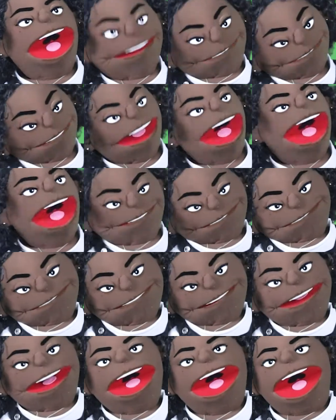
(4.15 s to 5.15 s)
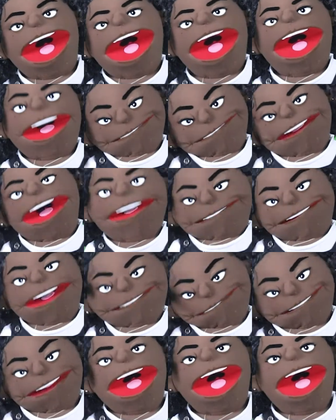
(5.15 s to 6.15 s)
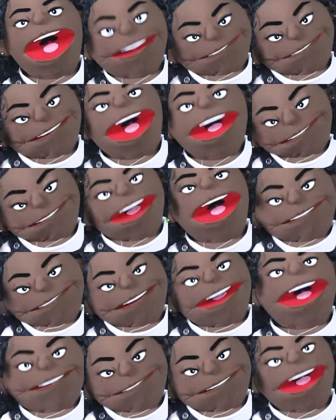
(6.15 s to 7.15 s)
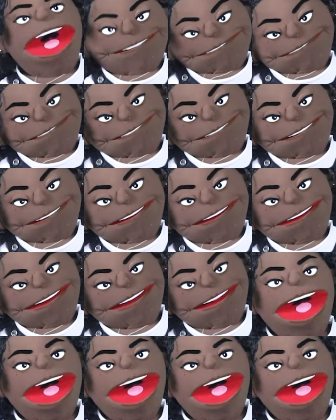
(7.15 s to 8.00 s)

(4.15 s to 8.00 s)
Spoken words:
I'm Belle, and today we're making stress balls.